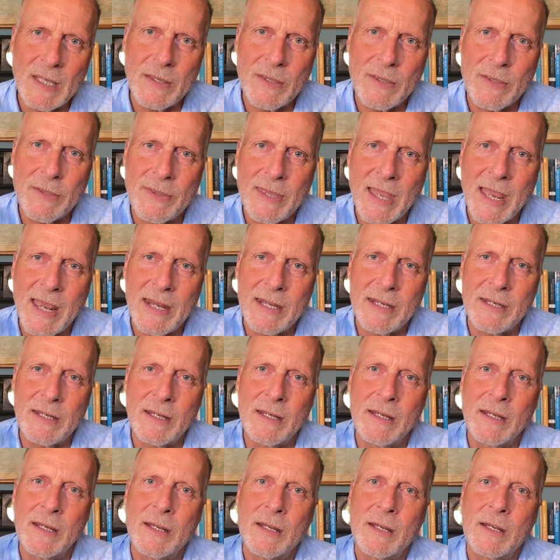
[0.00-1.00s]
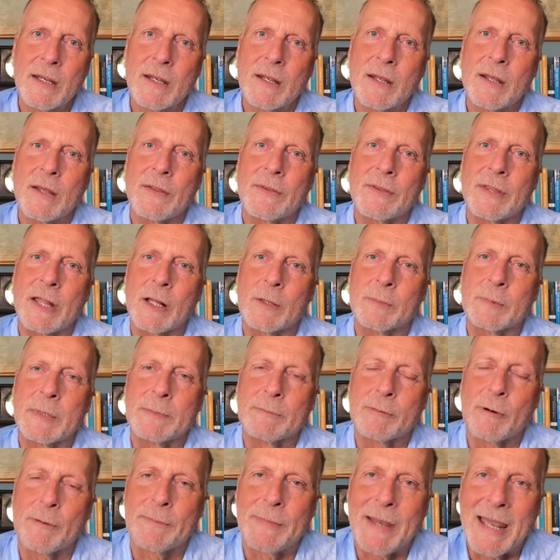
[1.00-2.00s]
then they'll be
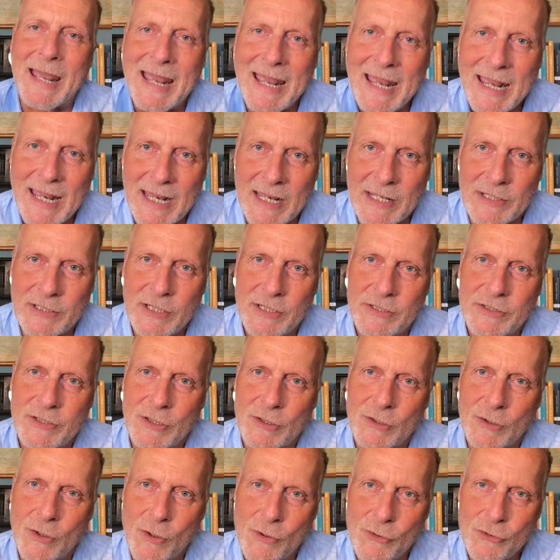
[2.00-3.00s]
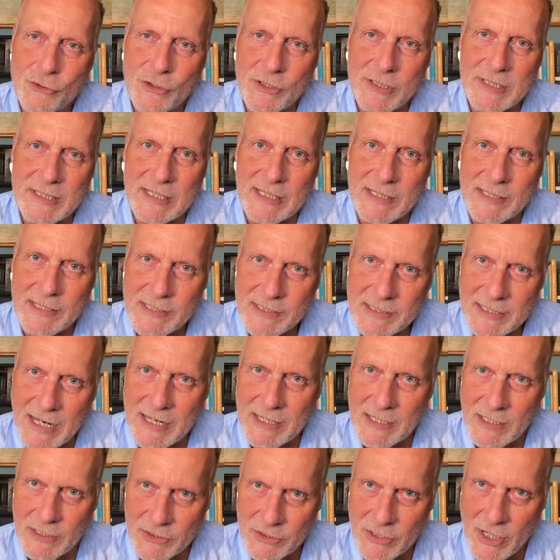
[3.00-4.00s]
prepared to consciously
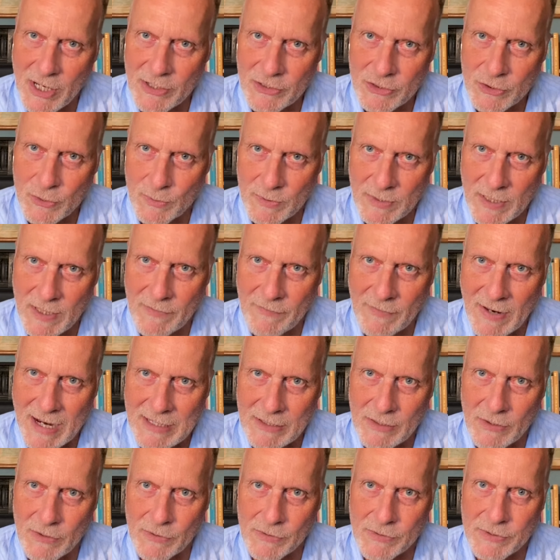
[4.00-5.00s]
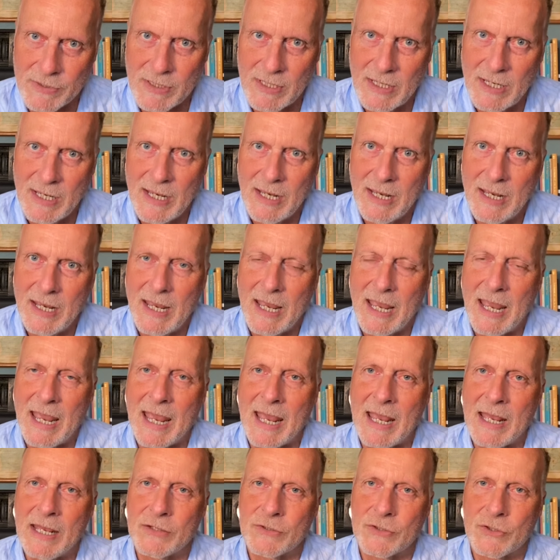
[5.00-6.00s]
stay in touch with their values
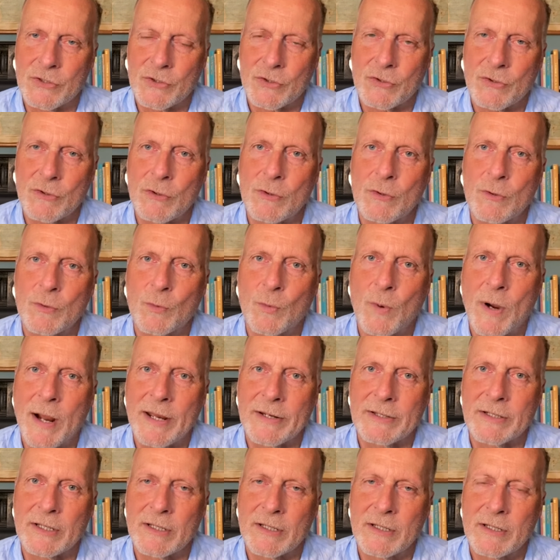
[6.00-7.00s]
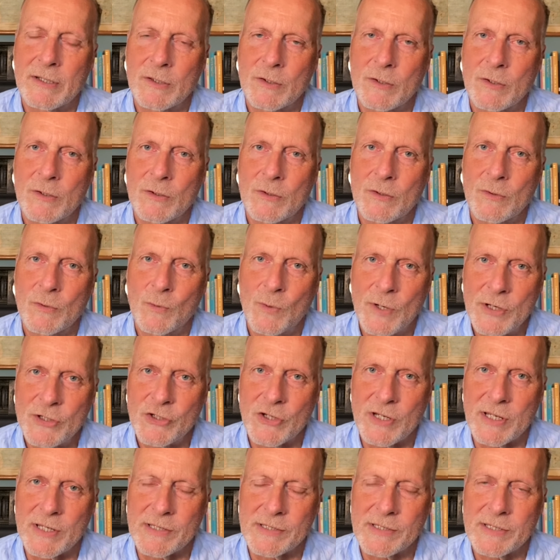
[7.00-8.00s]
and true wider
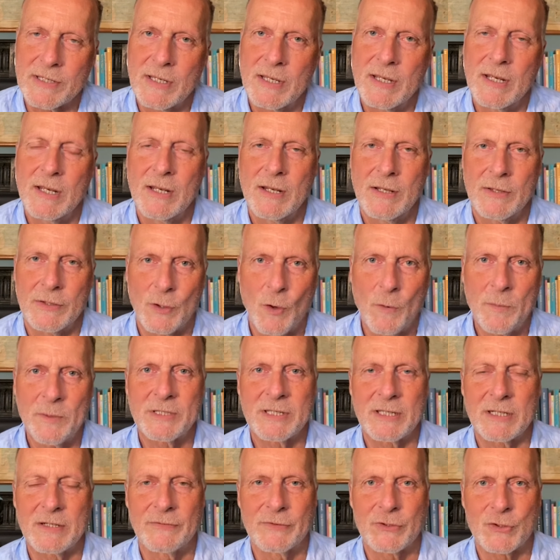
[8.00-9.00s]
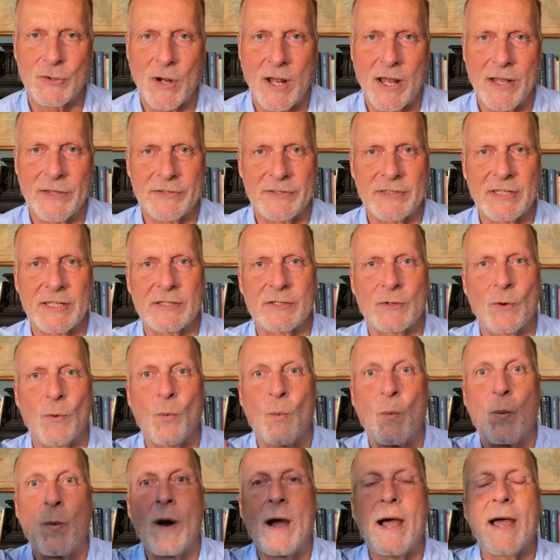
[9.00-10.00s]
wishes. The opposite of trance is
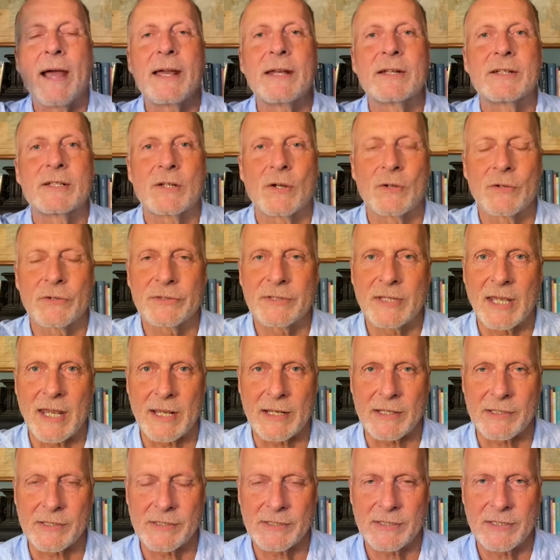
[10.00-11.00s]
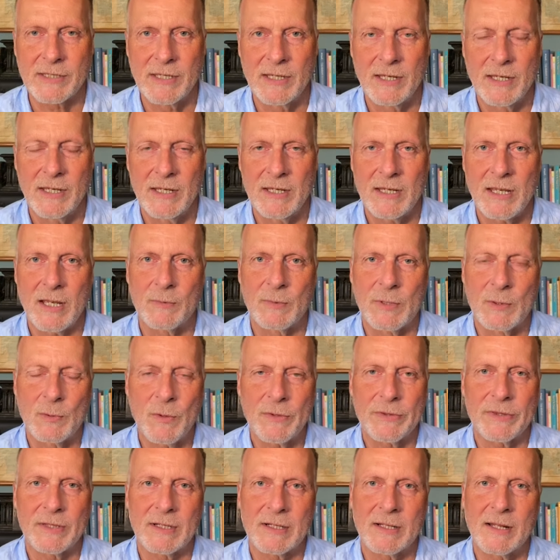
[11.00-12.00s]
wide context, and we
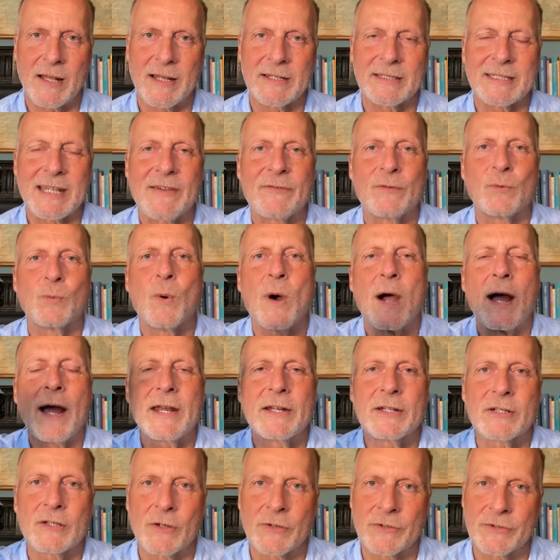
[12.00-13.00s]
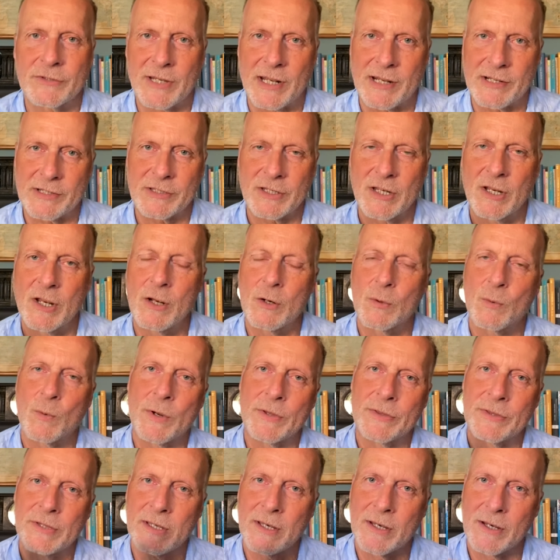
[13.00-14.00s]
want the client to have wide context
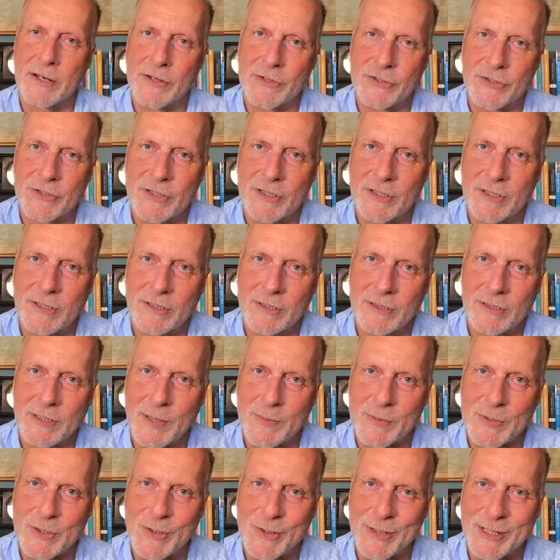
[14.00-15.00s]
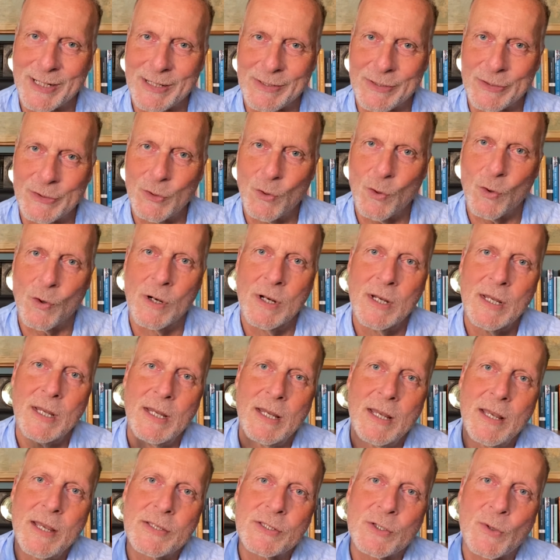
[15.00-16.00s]
when the urge comes knocking at the door.
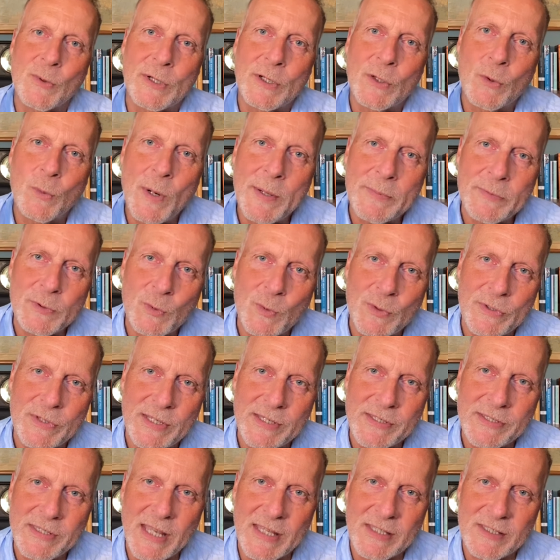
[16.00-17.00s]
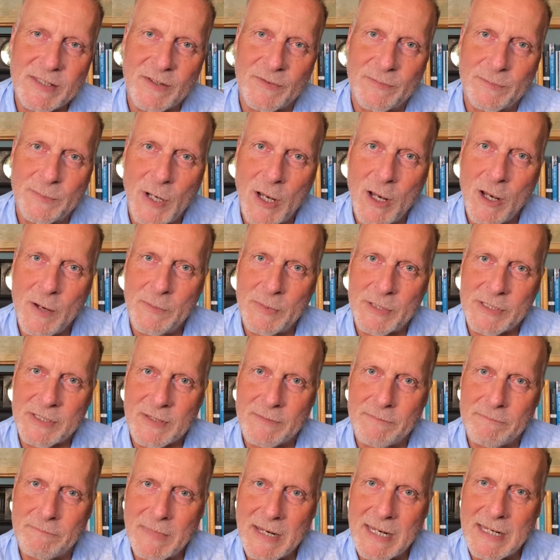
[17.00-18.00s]
So equipped with this sense of purpose
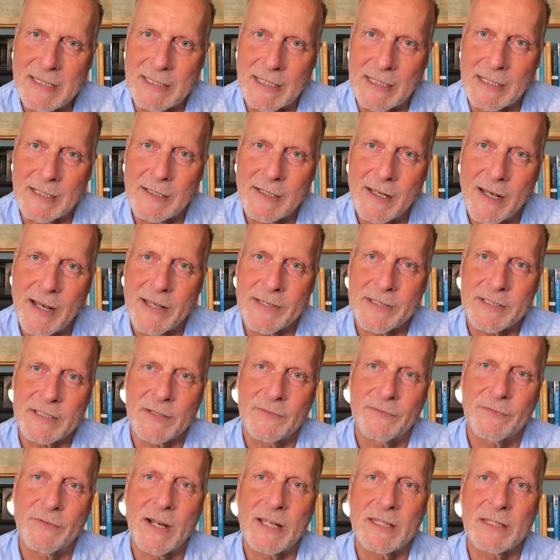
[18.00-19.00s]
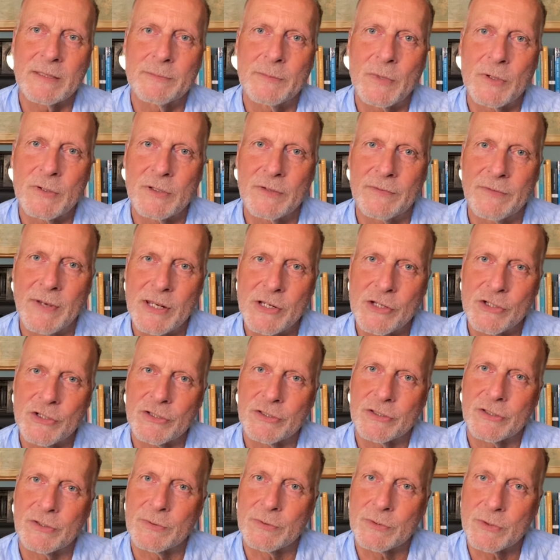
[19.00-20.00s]
and meaning, clients can find the
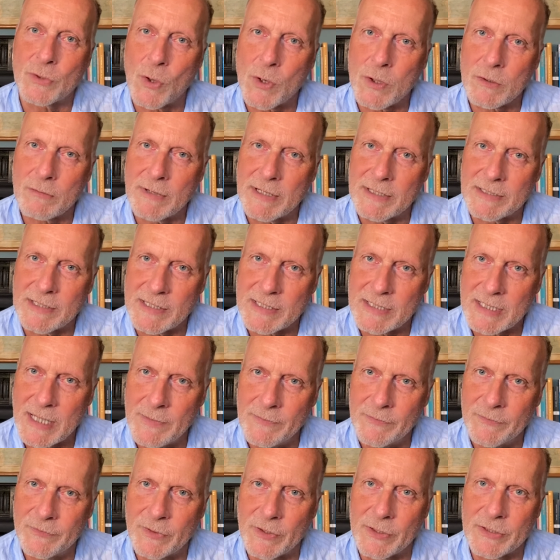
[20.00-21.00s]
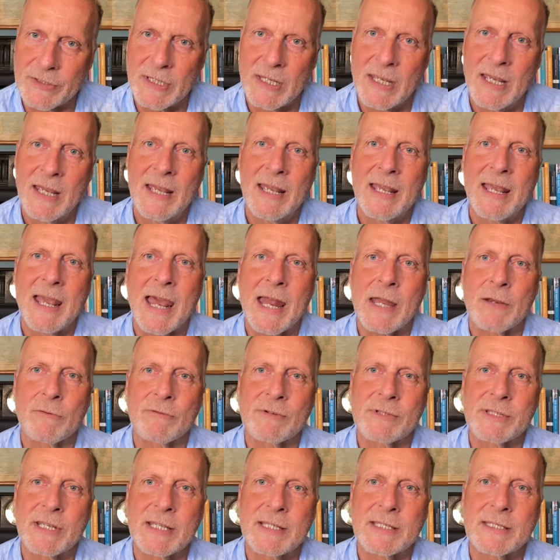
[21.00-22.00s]
motivation to tolerate discomfort and
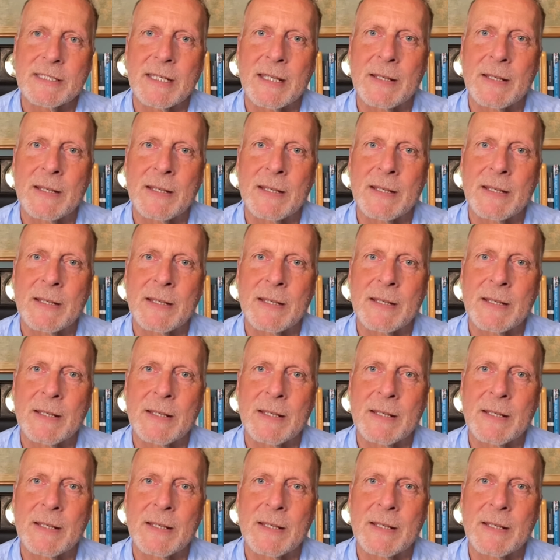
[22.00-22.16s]
resist